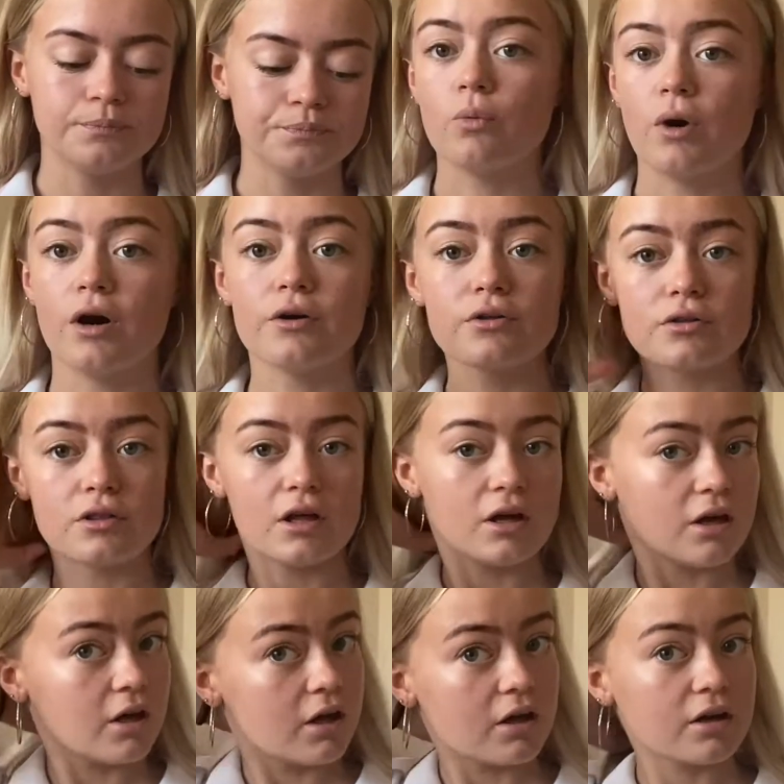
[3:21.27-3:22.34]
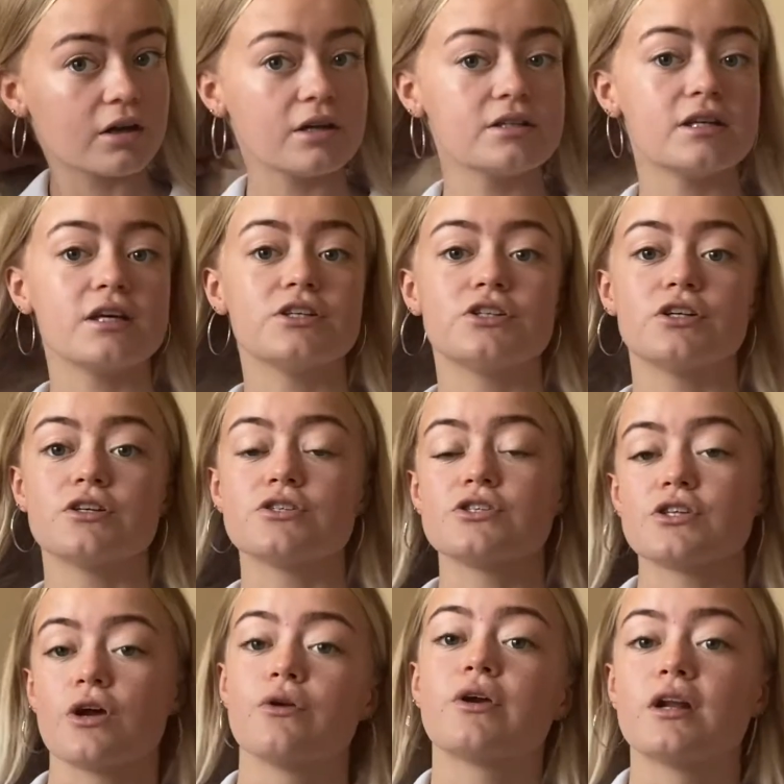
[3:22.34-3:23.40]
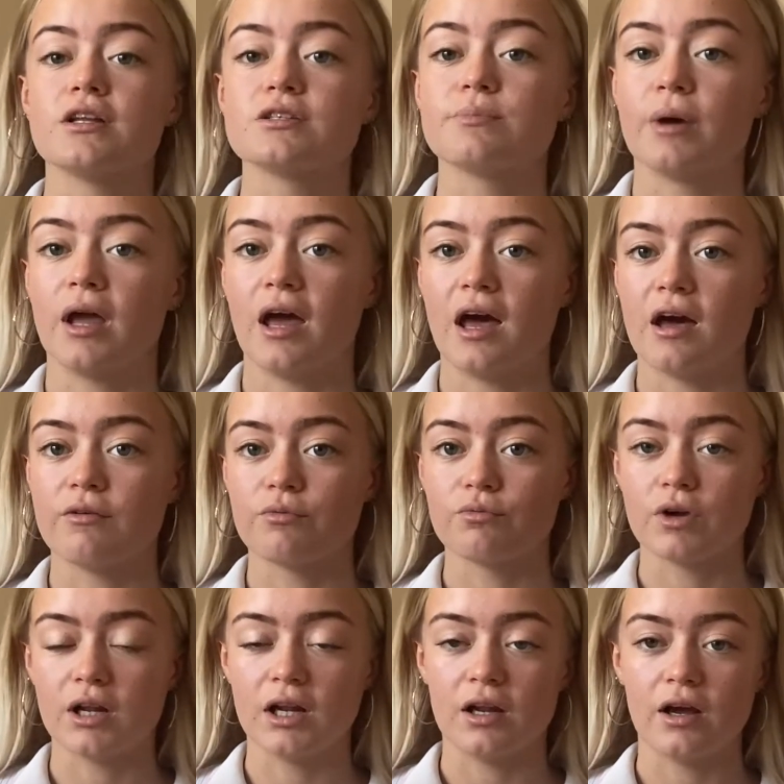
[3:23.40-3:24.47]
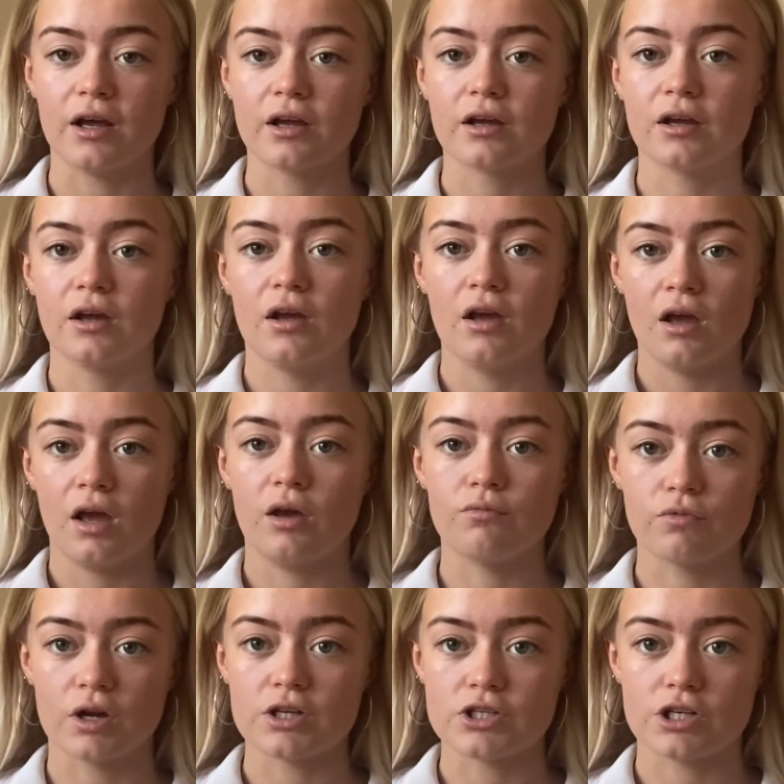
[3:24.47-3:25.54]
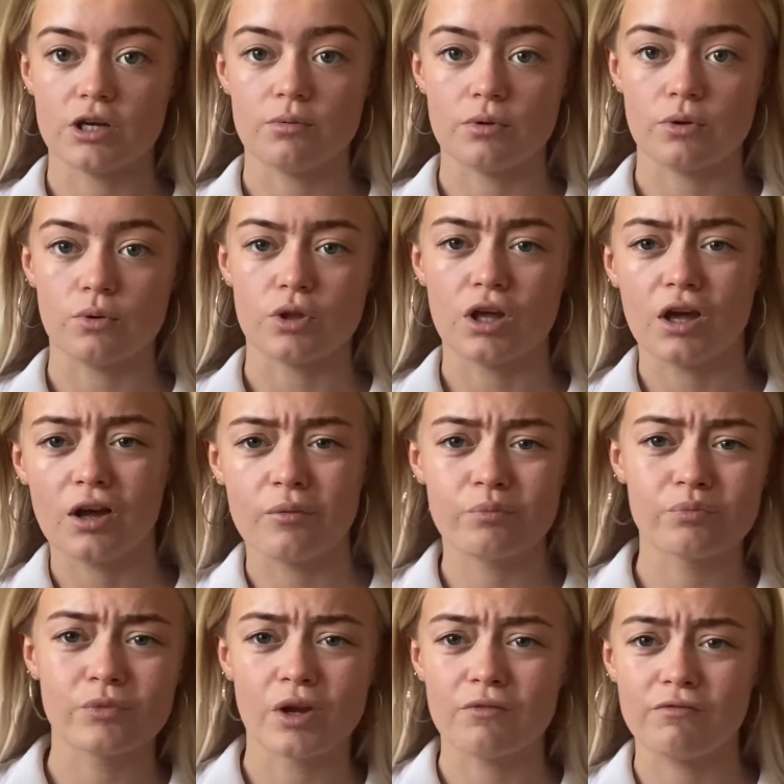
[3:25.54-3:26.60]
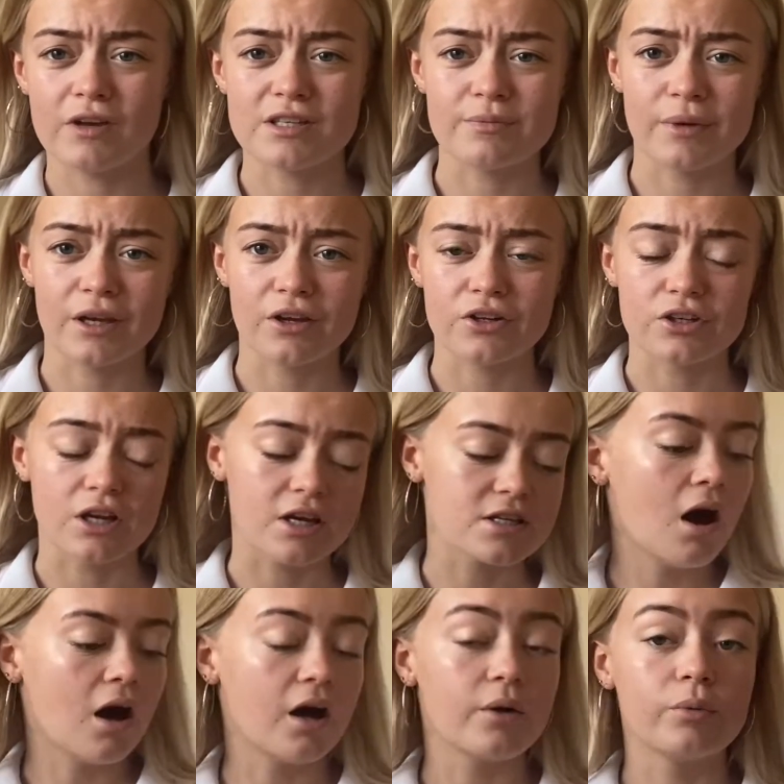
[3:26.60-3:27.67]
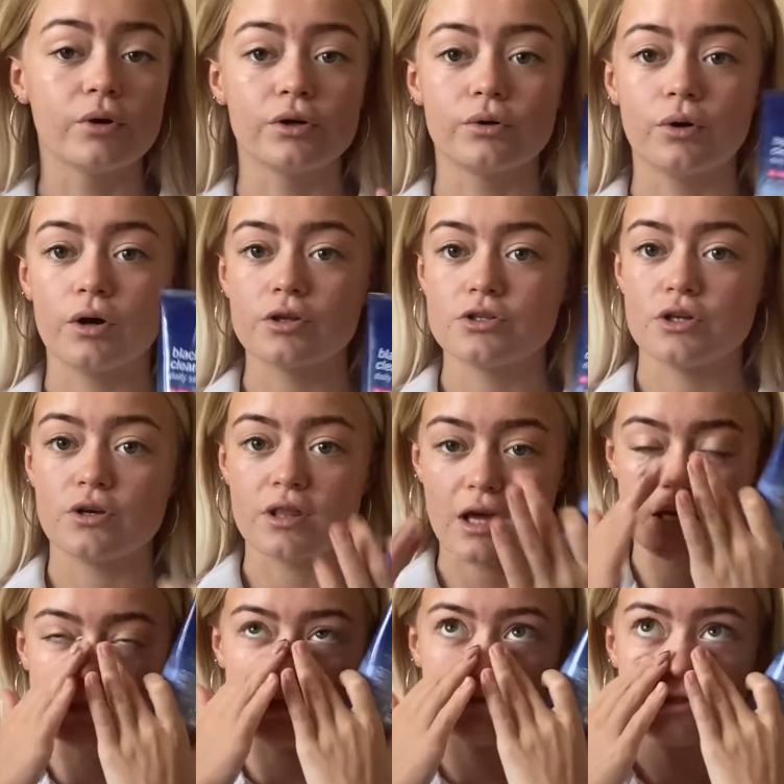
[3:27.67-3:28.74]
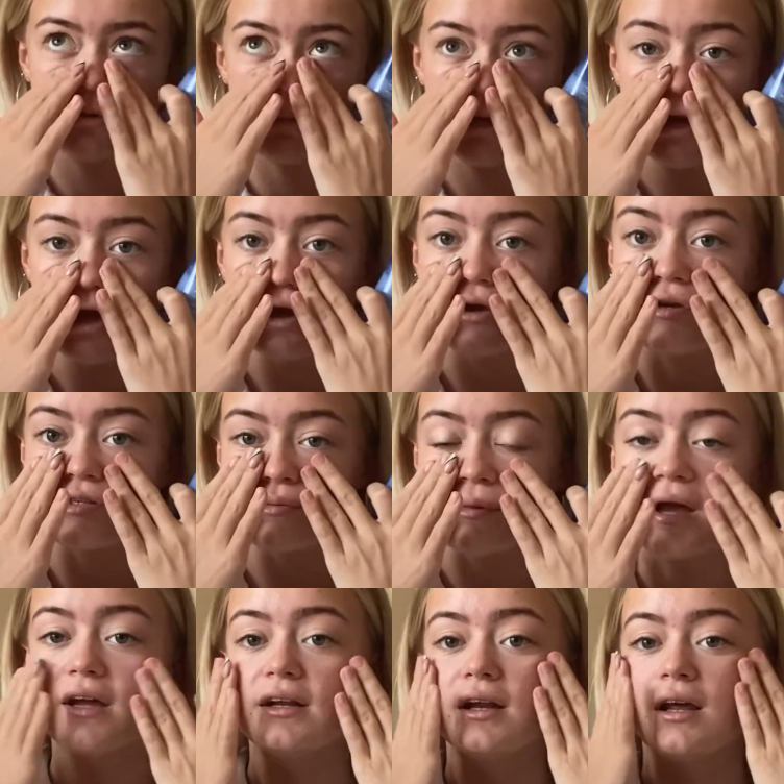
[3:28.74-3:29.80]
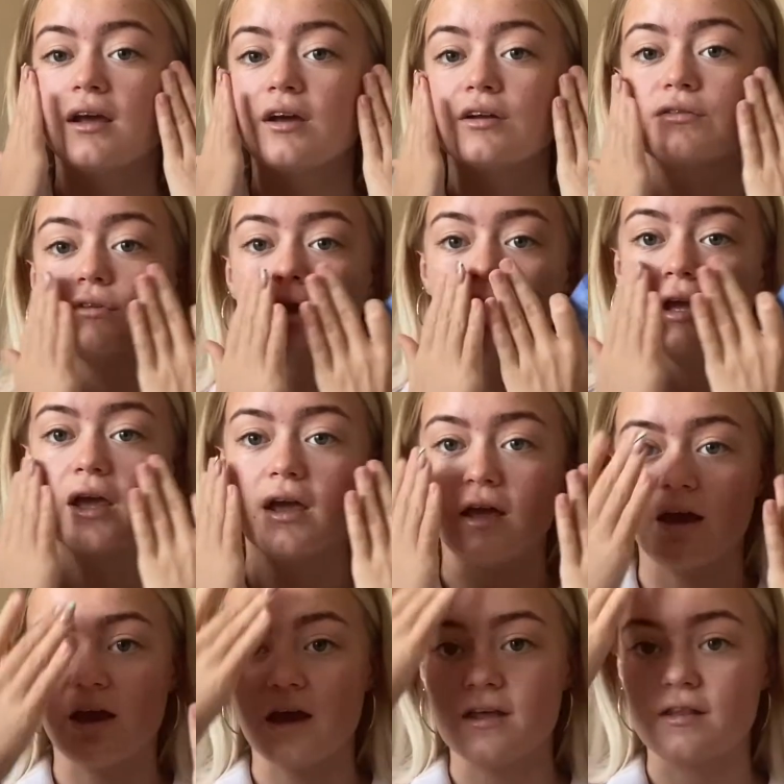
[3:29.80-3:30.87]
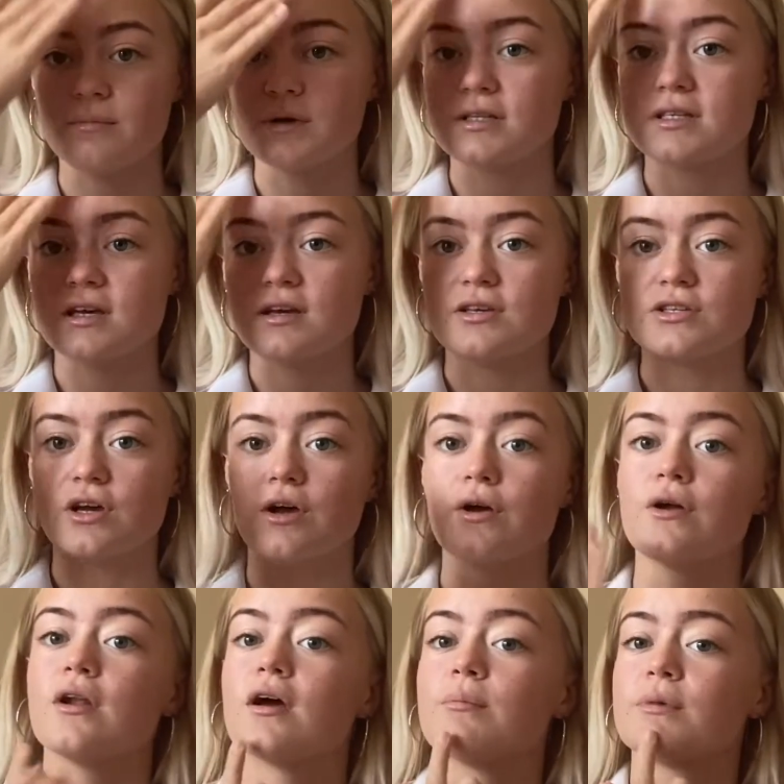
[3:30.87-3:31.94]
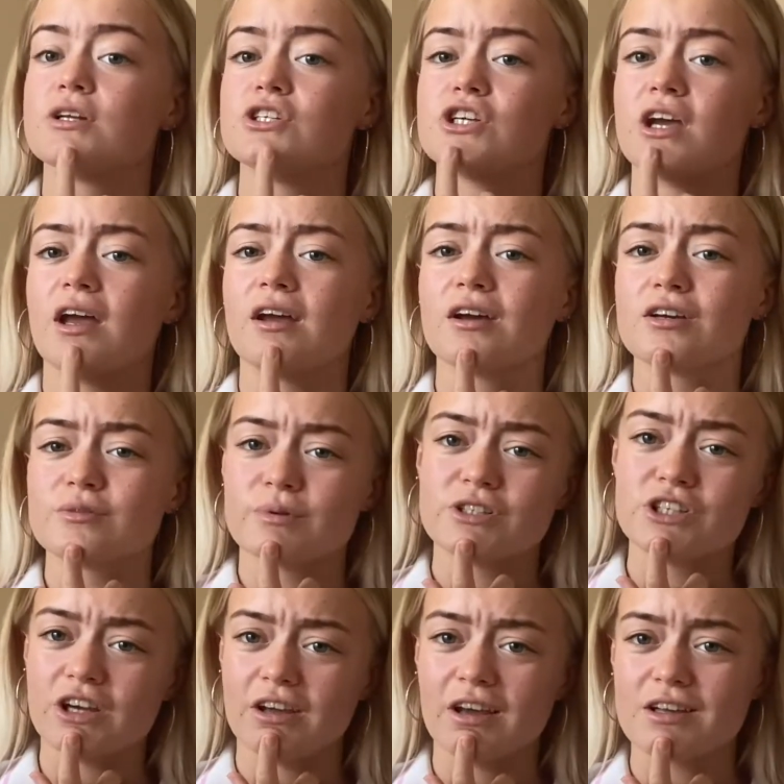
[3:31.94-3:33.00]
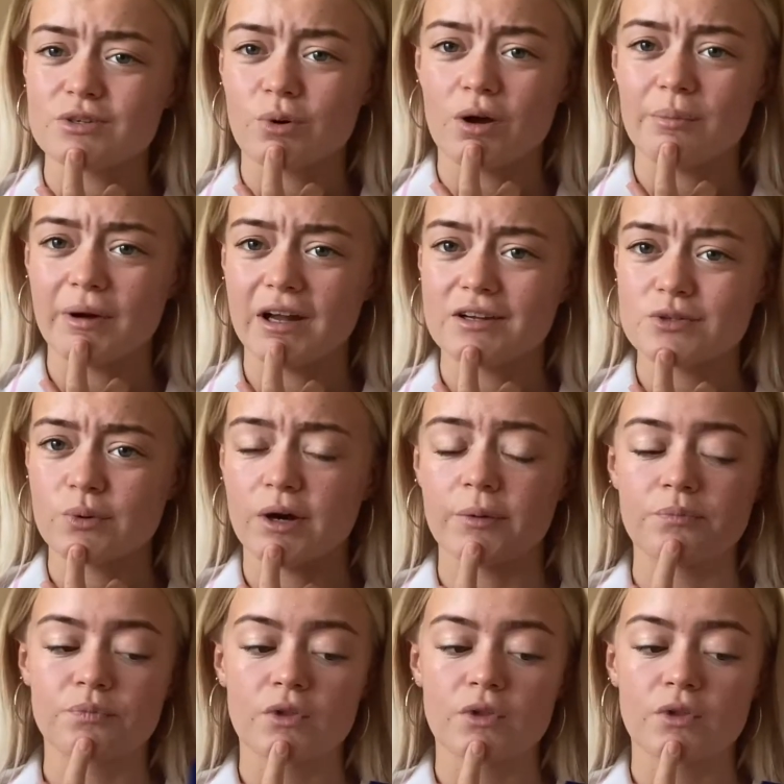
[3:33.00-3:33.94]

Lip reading: Whilst the conditioner's soaking into my hair and really like enriching it with all the vitamin goodness, I will do this. I'll do my nose mainly, and like here, and then my T-zone and my chin, because my chin gets quite bad as well.